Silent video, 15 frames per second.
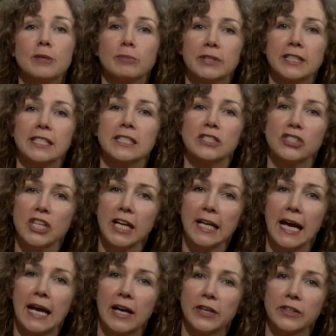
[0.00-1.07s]
please check
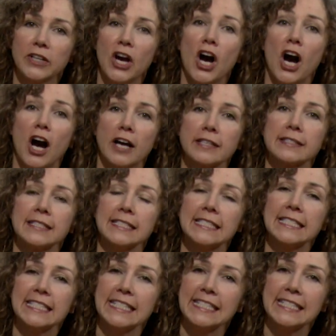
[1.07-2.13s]
out
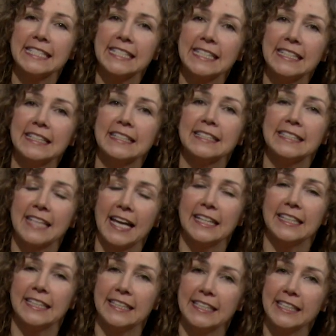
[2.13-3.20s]

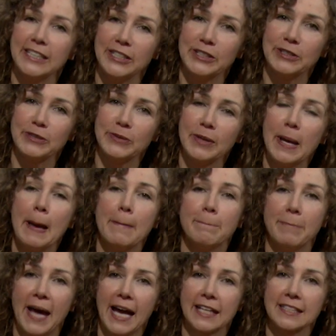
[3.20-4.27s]

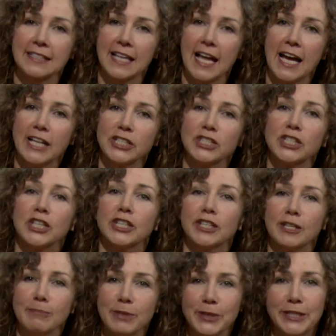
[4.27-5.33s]

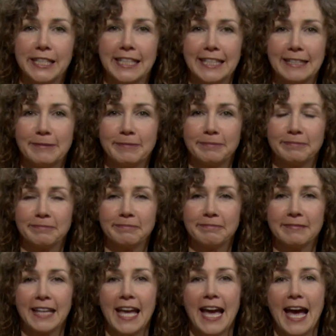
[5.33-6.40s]
austincc.edu/community.
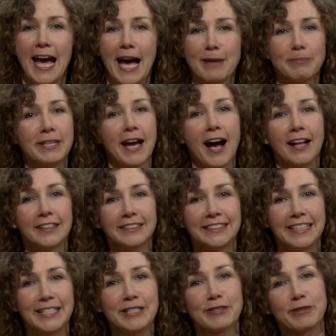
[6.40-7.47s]
Happy
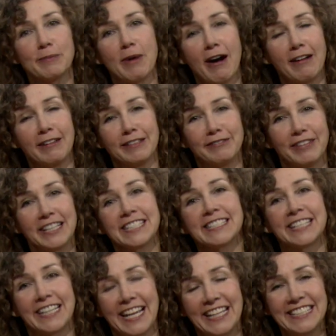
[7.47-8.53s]
holidays from all of us
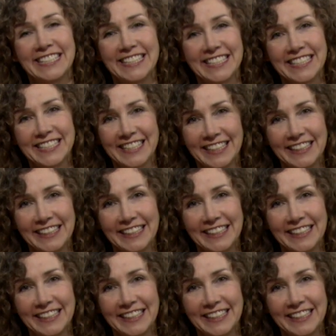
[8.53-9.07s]
at ACC.